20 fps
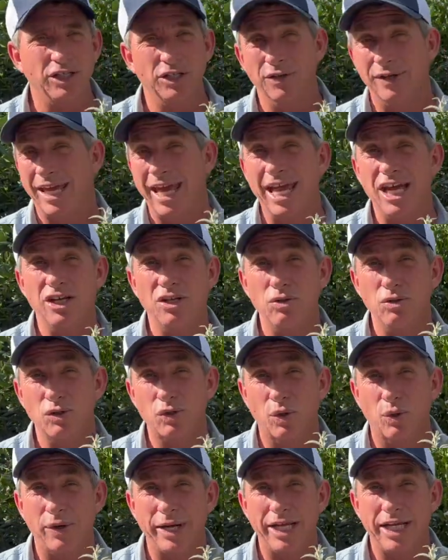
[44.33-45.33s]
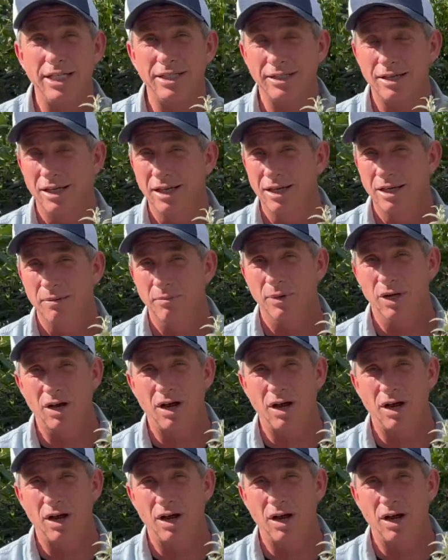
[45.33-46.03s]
You can use greens, but